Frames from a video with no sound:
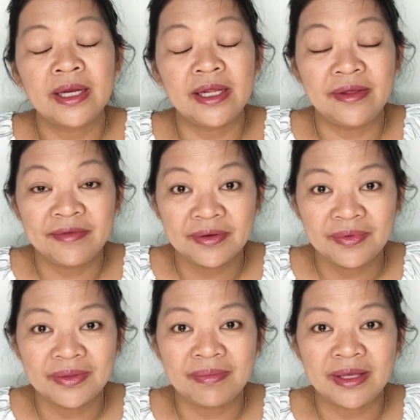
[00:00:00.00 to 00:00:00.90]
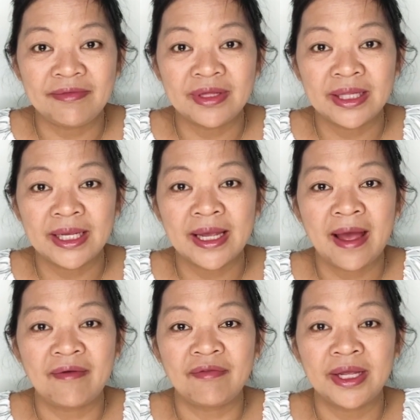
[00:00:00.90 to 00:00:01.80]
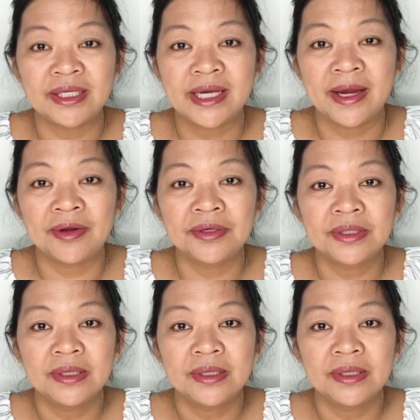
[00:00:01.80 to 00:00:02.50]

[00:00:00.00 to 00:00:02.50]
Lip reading: and even with me feeling halfway tired,